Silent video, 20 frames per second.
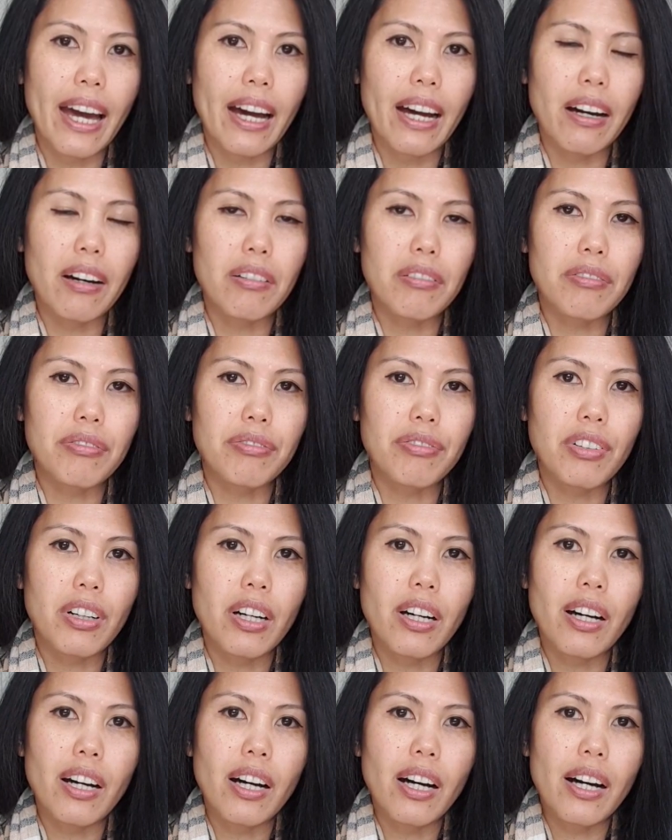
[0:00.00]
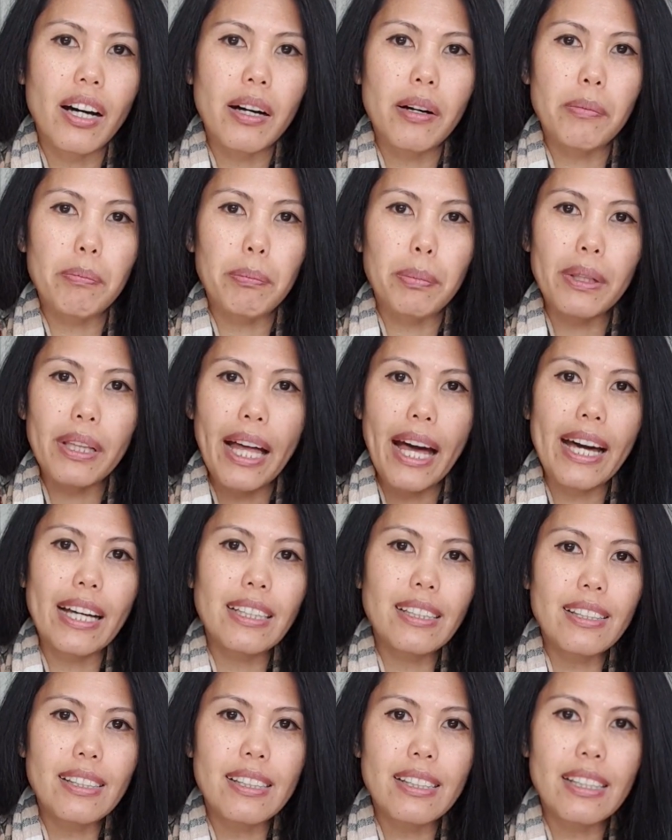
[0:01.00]
have
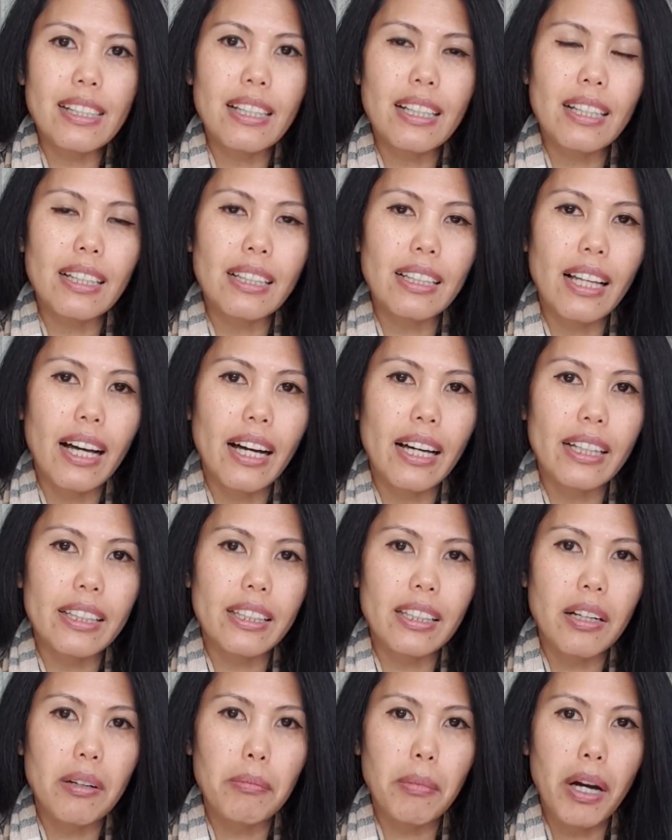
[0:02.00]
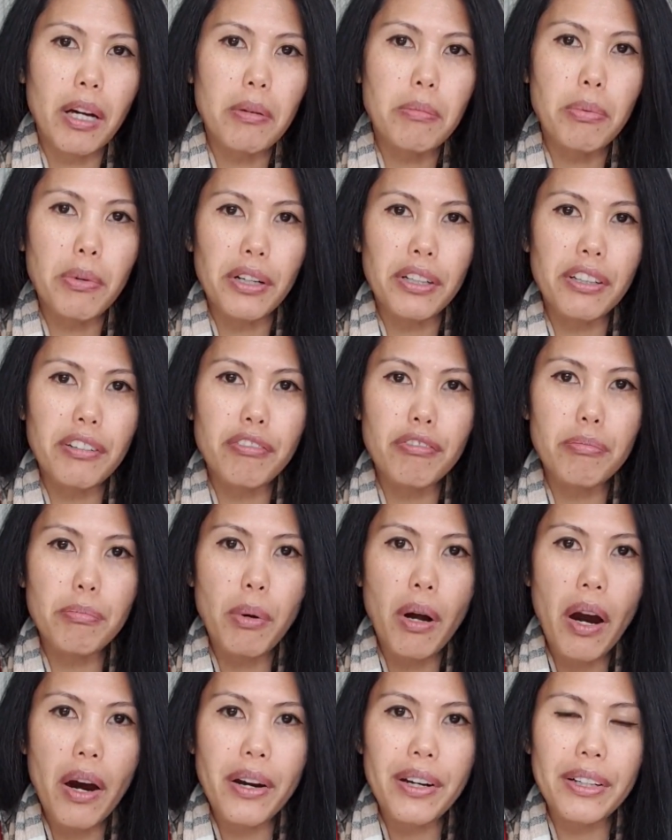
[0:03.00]
plants like my bird of
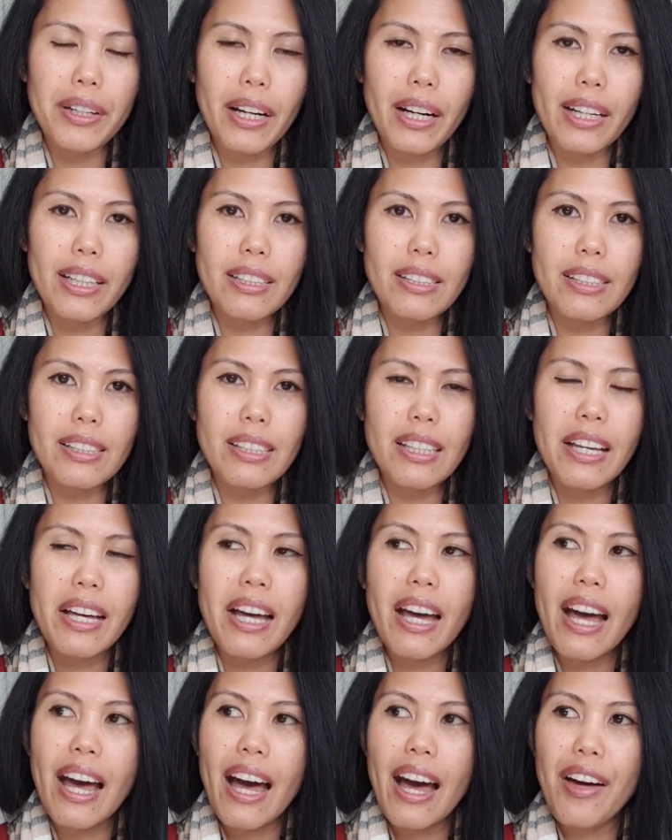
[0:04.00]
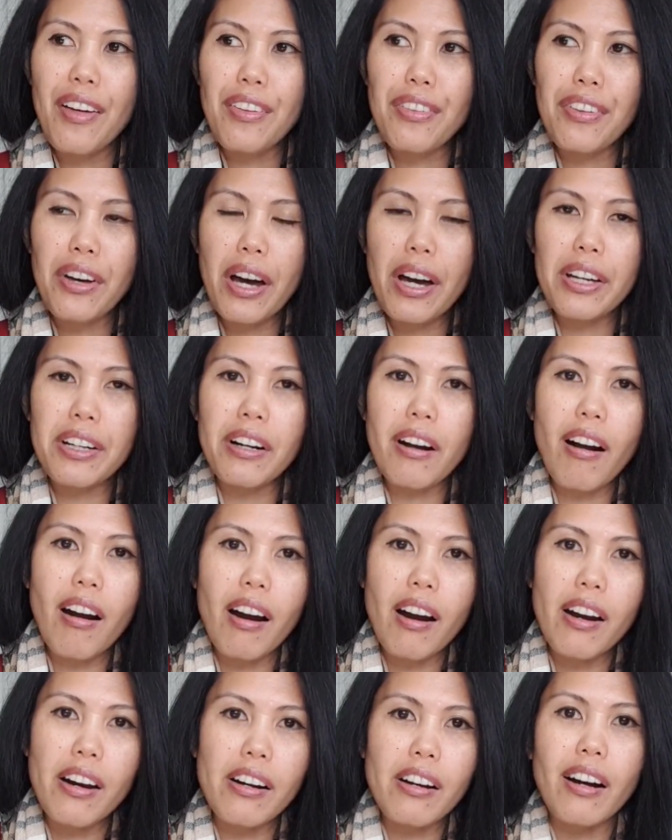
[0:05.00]
paradise that
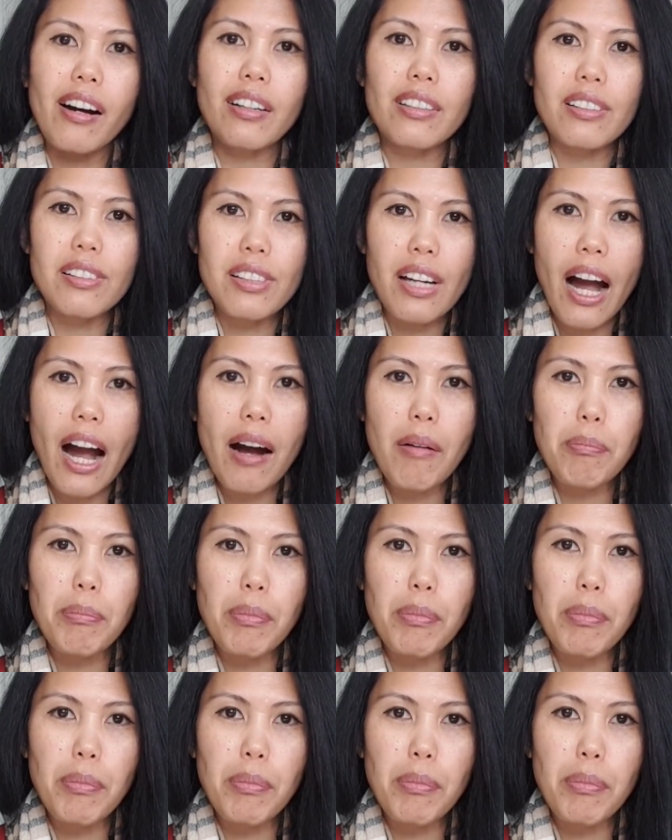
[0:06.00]
are on top